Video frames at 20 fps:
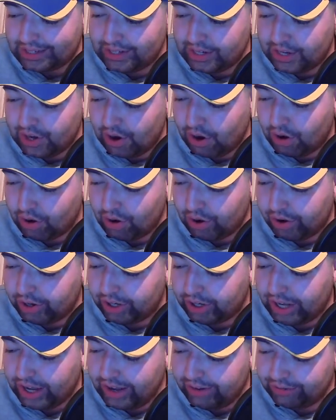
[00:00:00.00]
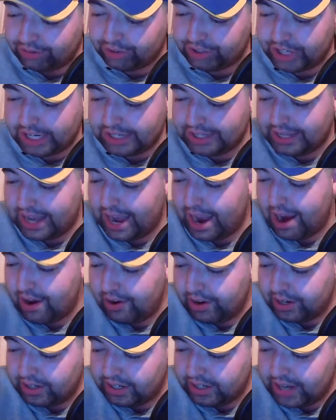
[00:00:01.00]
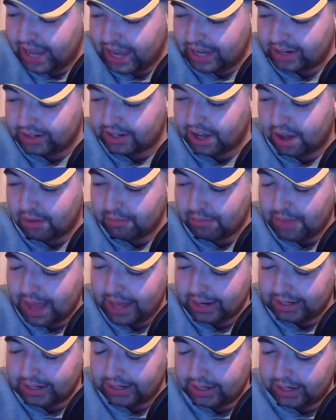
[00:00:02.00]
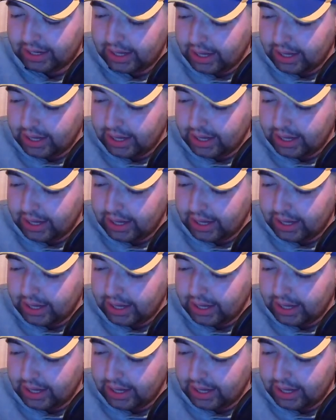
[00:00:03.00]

Njord for Jessica Harrington and Tom Madden.